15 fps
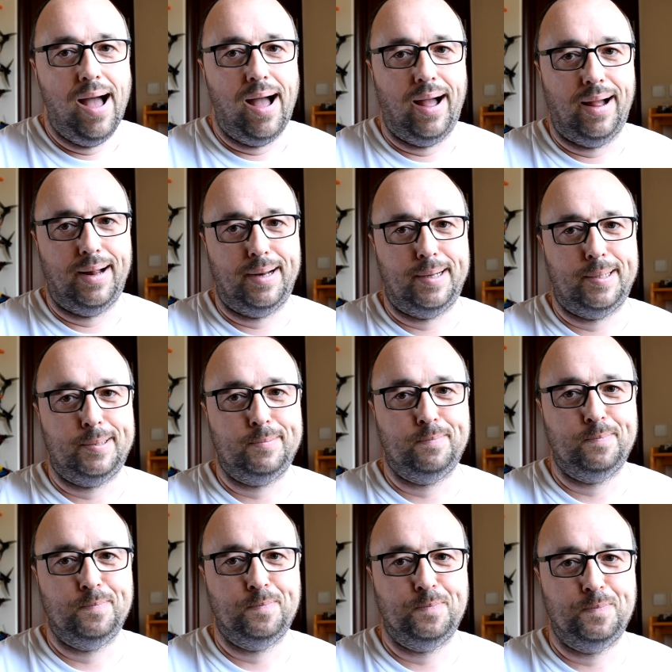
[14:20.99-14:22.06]

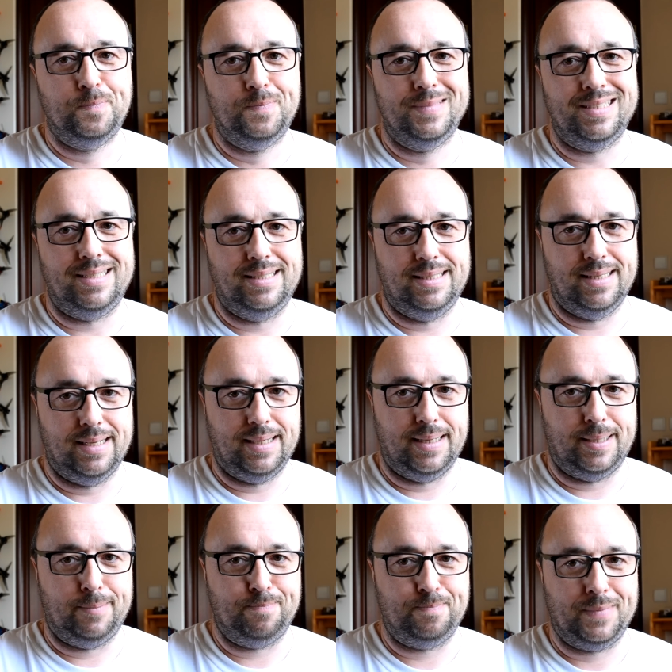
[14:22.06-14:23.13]
Um,
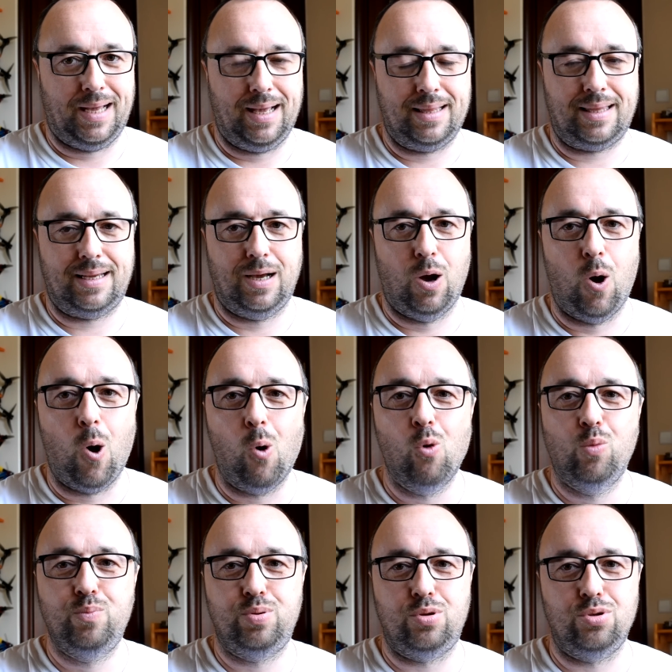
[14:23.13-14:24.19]
yeah, I
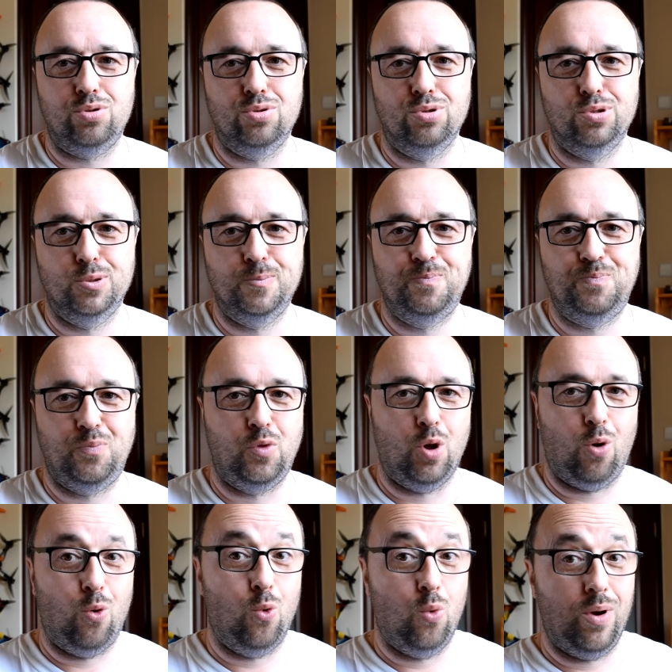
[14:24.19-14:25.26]
hope you
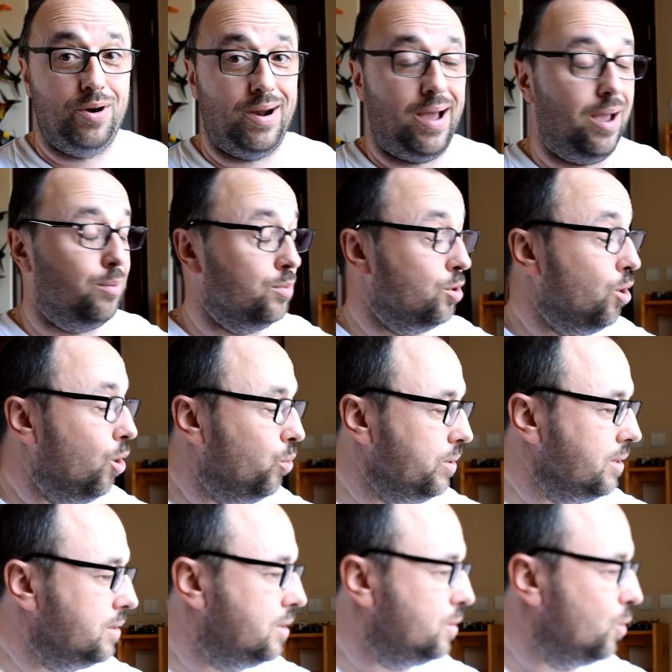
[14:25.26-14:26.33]
know where I'm
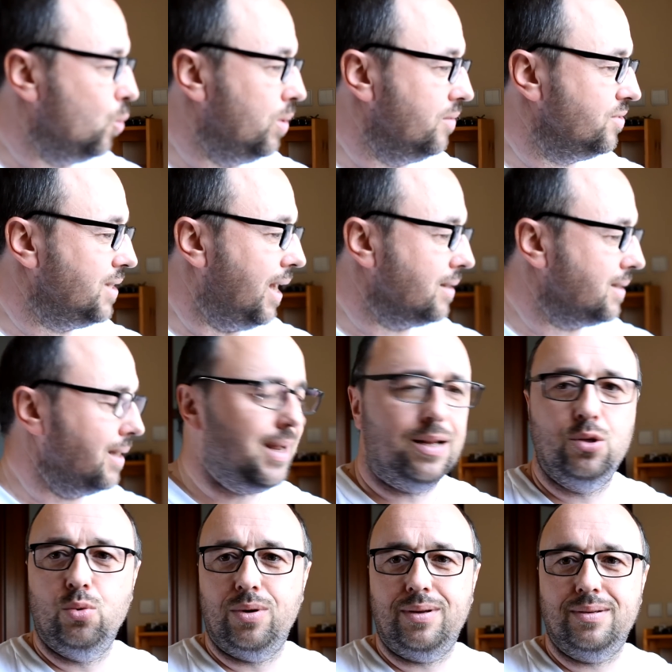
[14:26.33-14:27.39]
going with that. And I
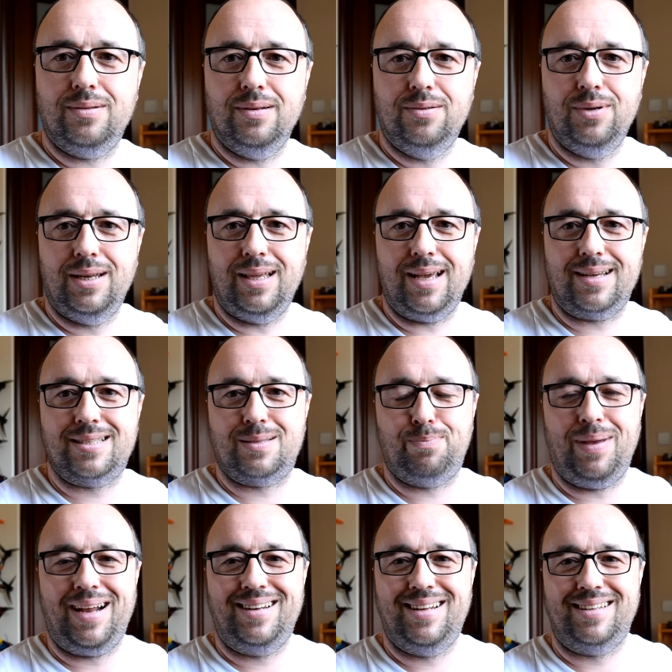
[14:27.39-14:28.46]
do re really
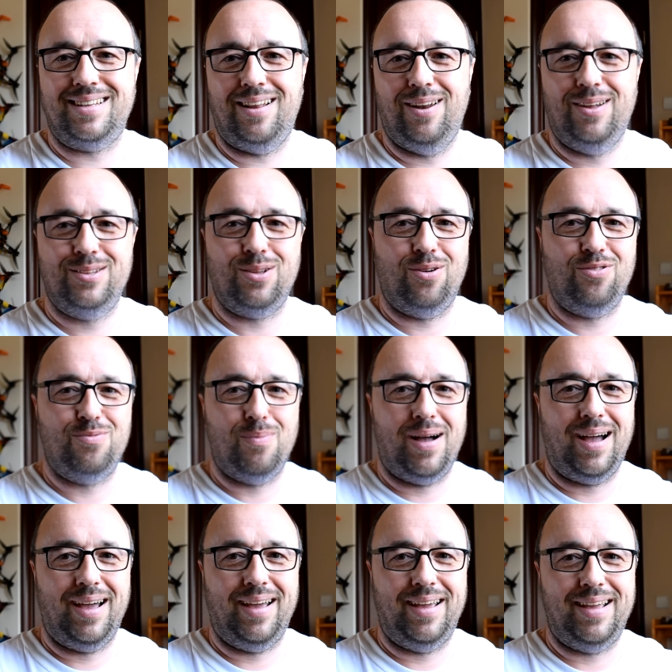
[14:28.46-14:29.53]
expect that a lot of
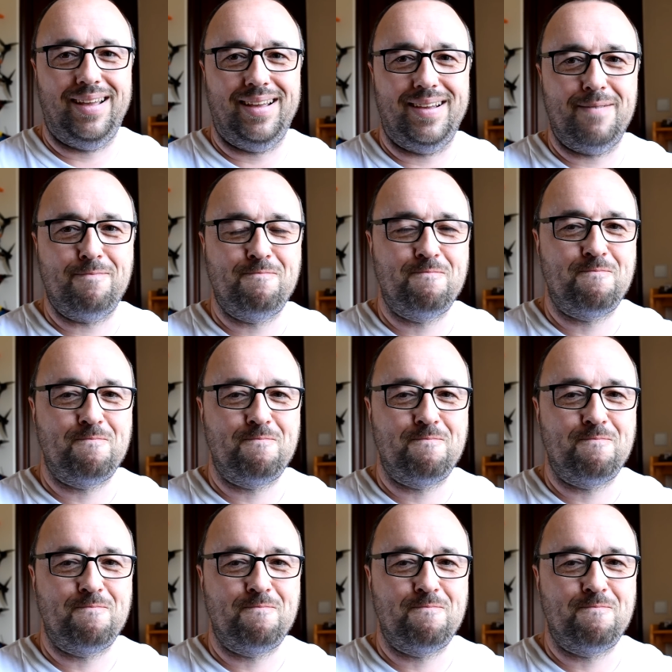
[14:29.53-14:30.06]
my